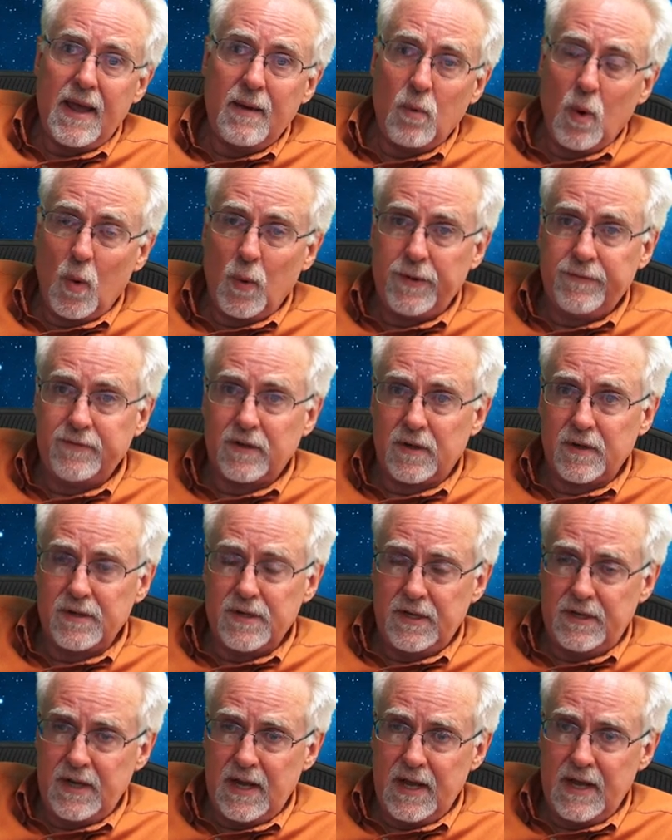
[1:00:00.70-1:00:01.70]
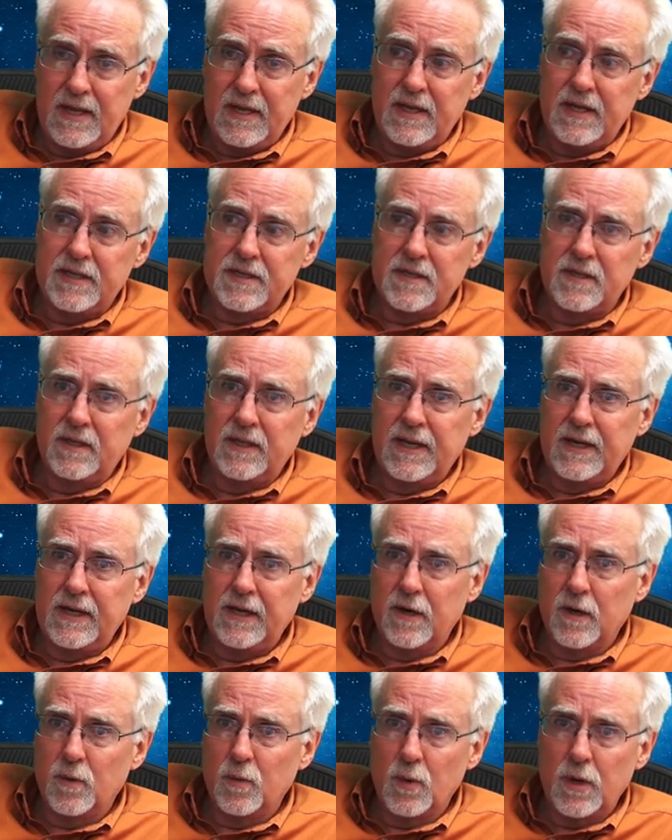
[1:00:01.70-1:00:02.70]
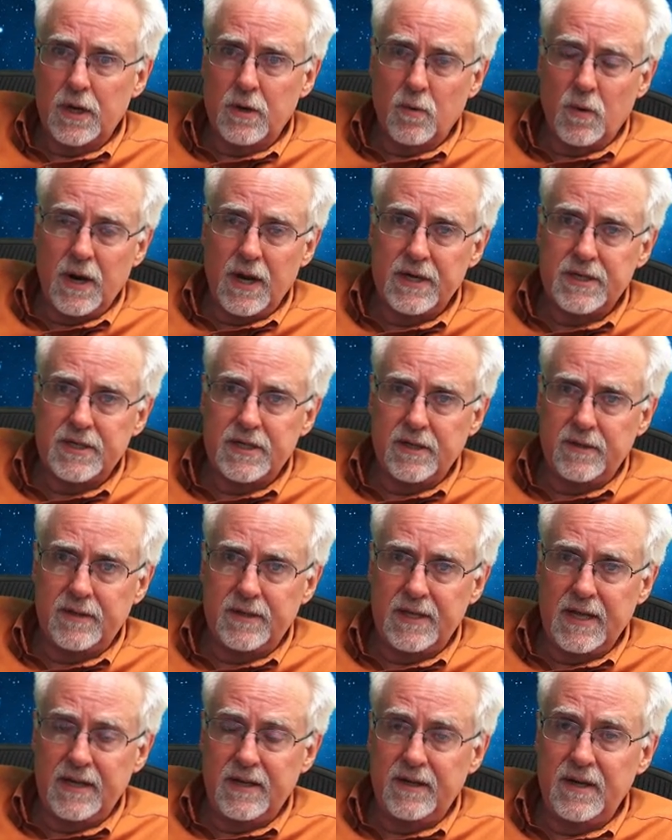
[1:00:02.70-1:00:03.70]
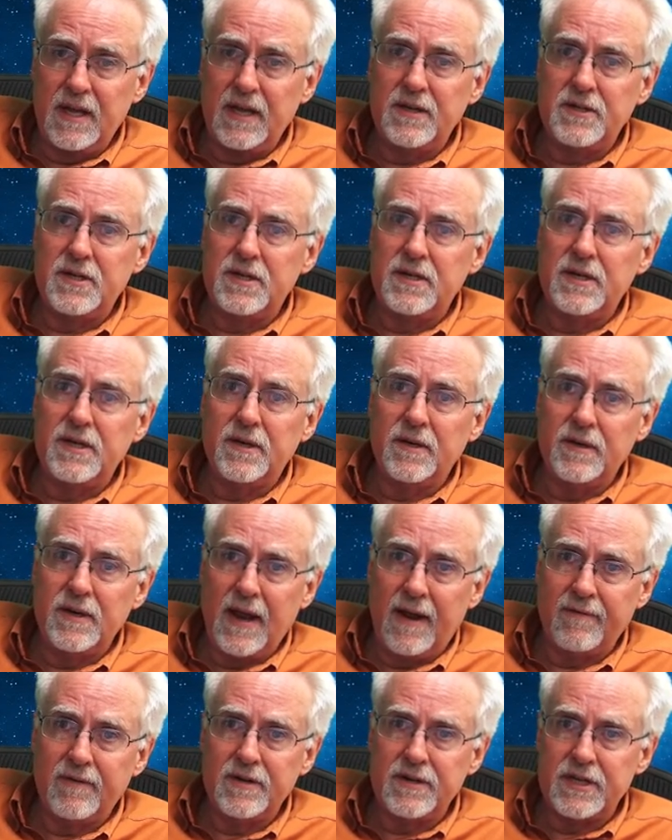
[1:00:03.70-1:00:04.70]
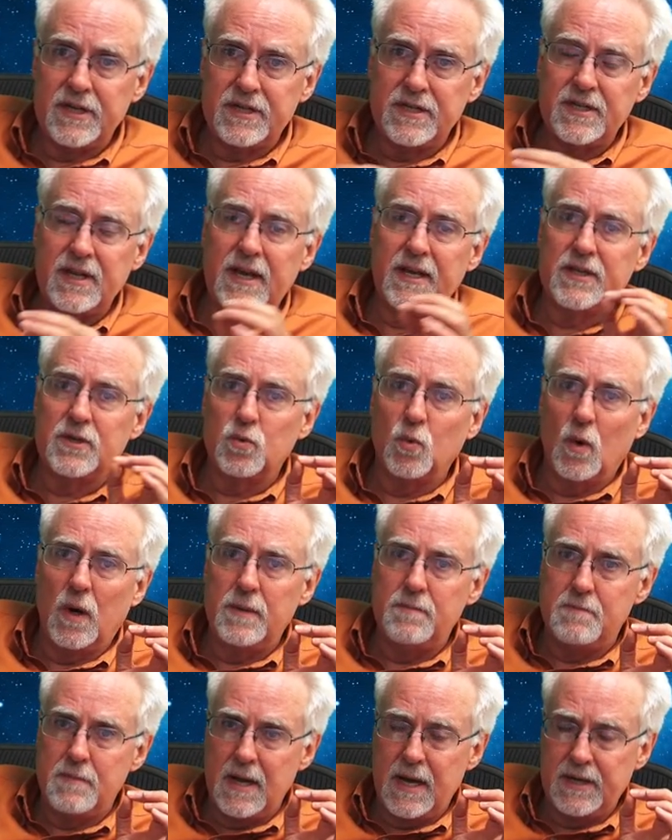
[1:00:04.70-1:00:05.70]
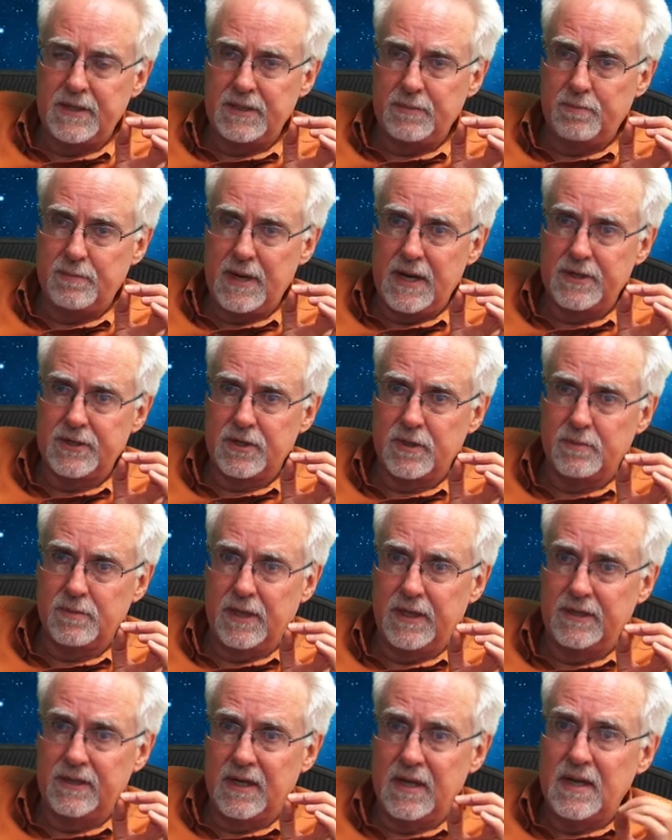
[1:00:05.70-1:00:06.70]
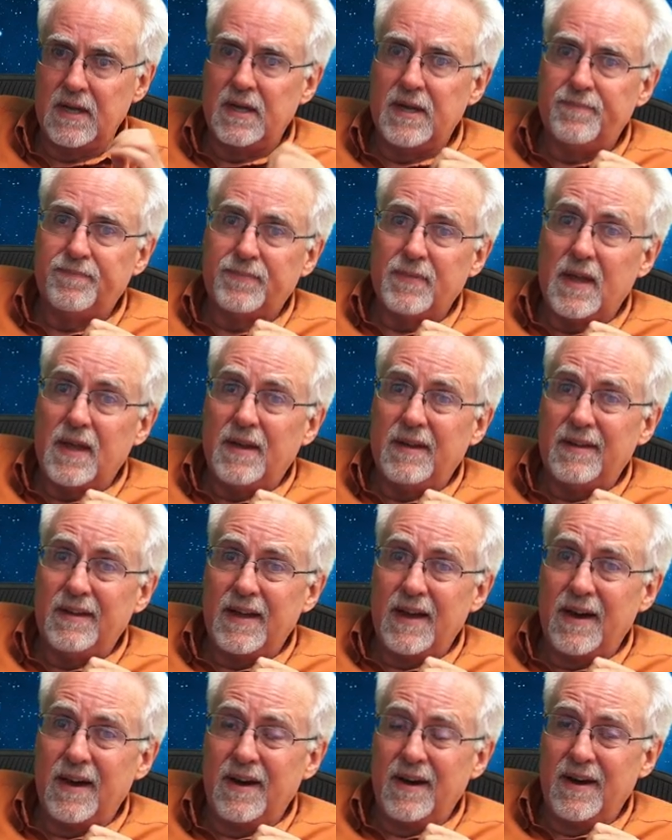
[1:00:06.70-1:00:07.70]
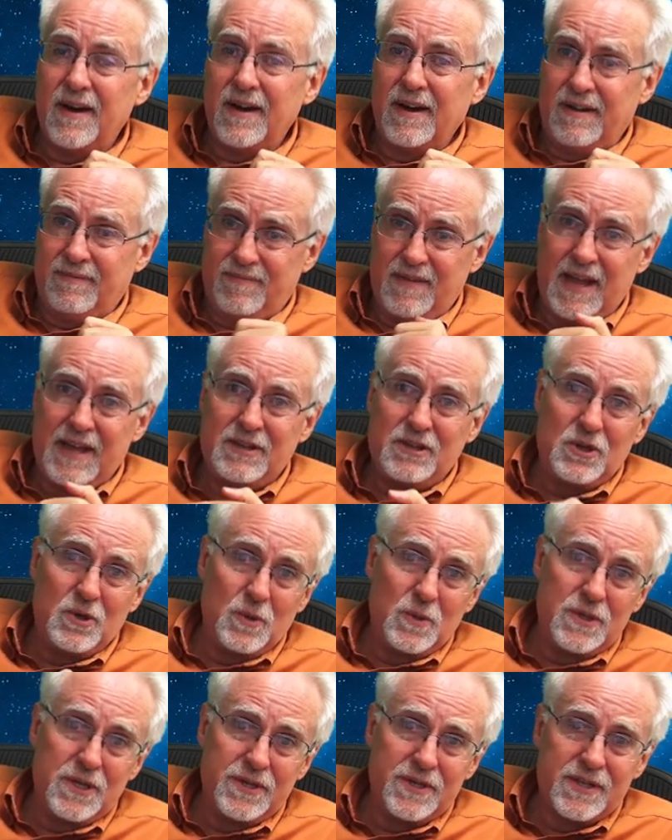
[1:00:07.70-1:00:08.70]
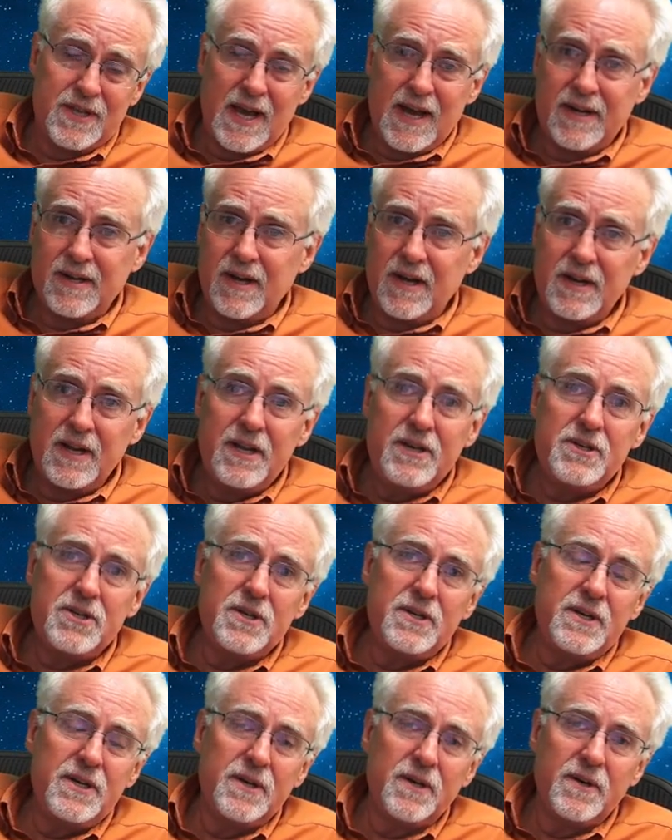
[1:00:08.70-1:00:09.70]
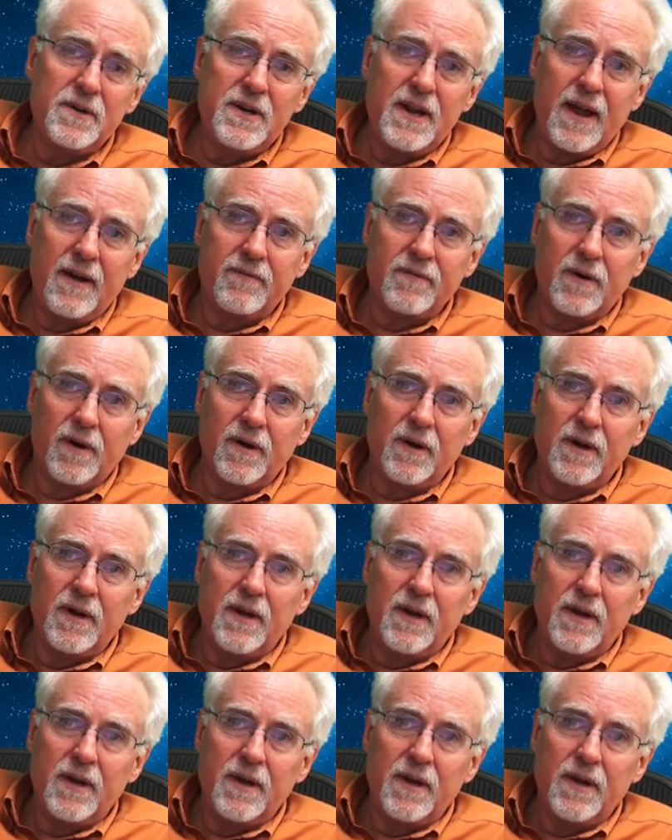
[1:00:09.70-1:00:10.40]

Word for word: what we've learned today is linear regression, that an engineer never just takes one me measurement uh, and uses that. An engineer never